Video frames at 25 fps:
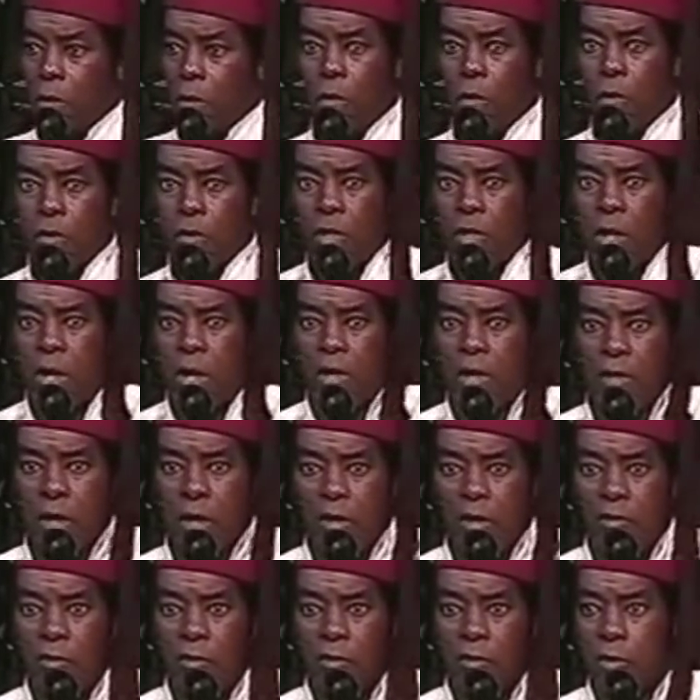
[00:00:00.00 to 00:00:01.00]
on the United
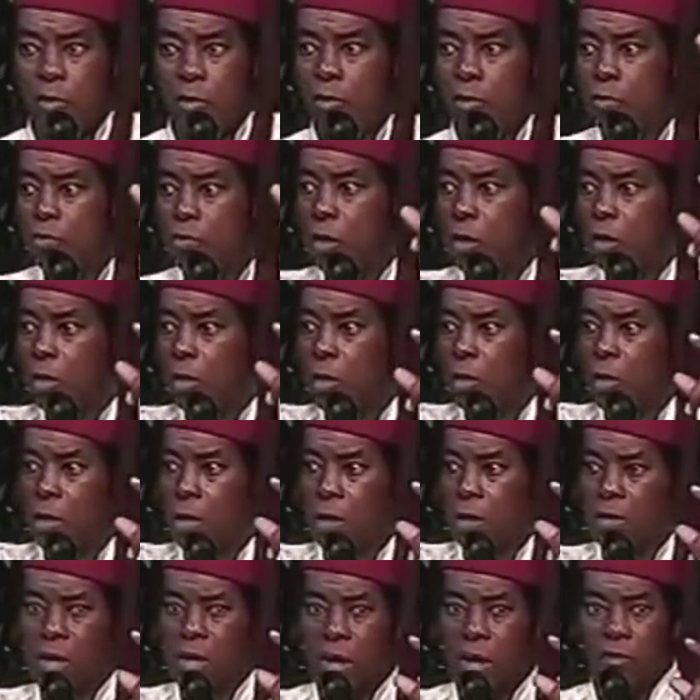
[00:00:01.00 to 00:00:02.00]
Nations, and you see
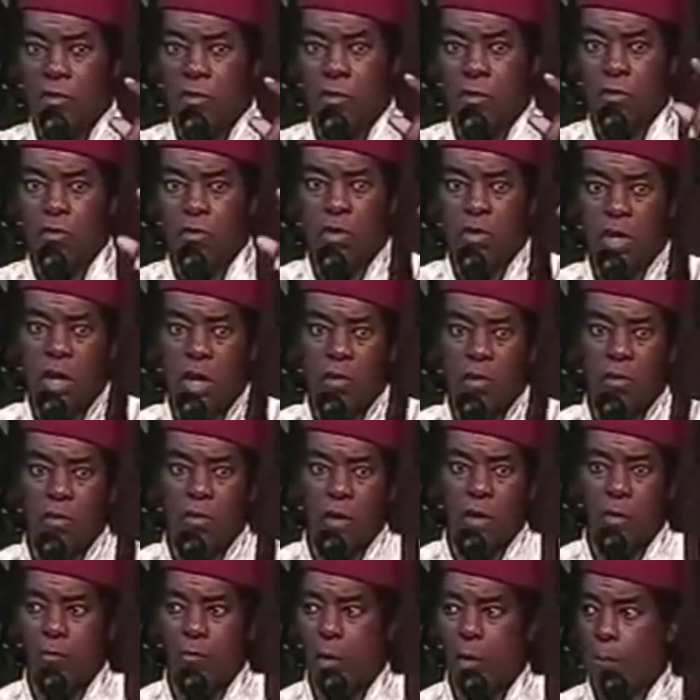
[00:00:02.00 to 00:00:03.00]
a national standard
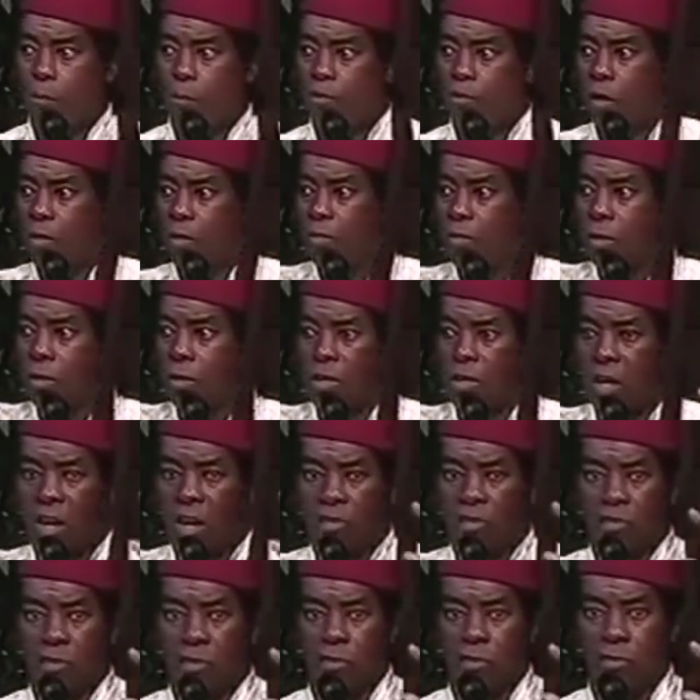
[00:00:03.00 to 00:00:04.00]
that represents the
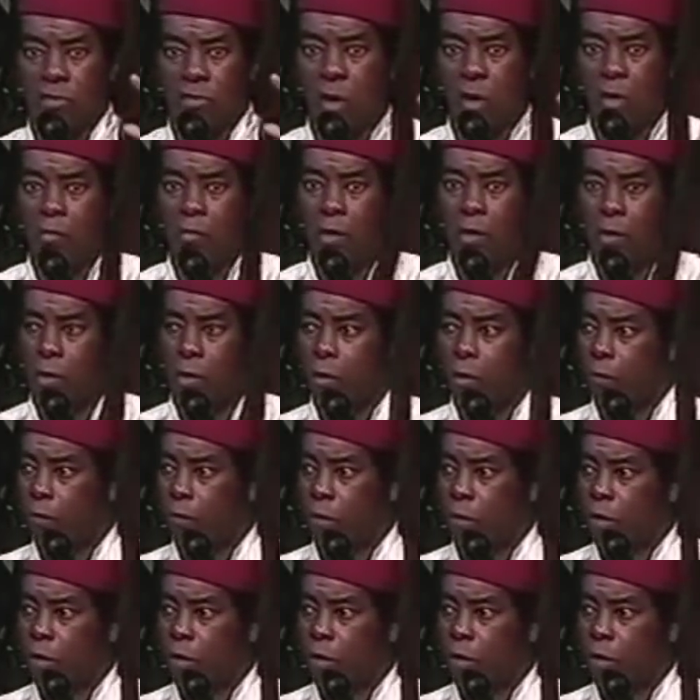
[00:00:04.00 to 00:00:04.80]
nations of the earth.